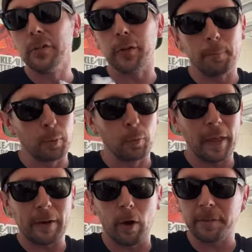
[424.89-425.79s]
You can pull
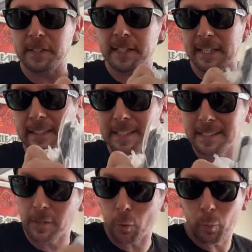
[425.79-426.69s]
that off, stick
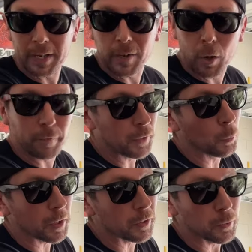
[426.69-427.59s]
this to the window if you
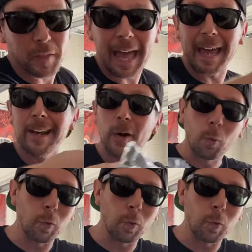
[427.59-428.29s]
want to do that.